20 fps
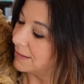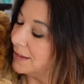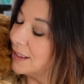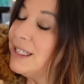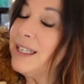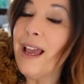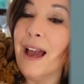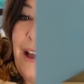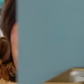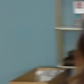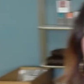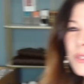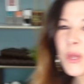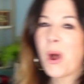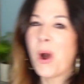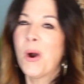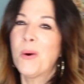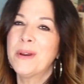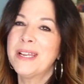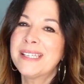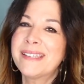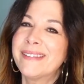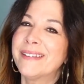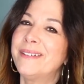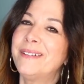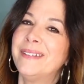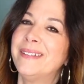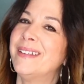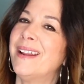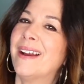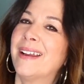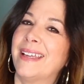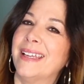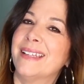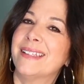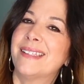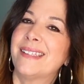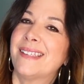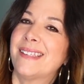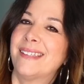Yeah, there's always little
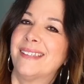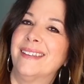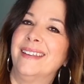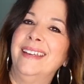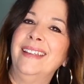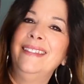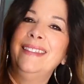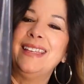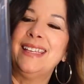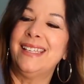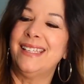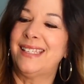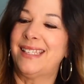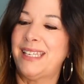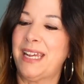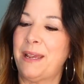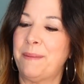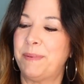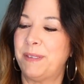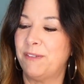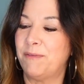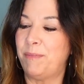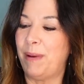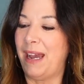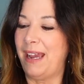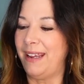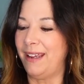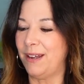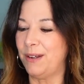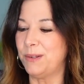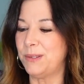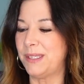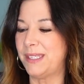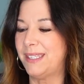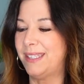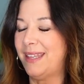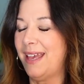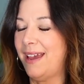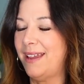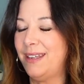nuggets in these types of
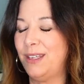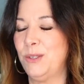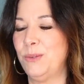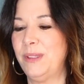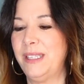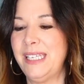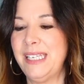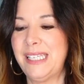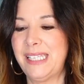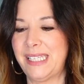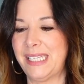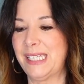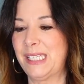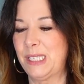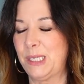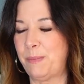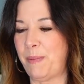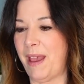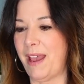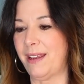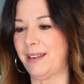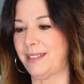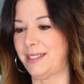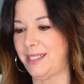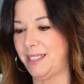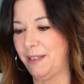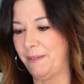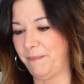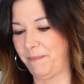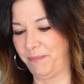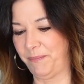buyouts that you least expect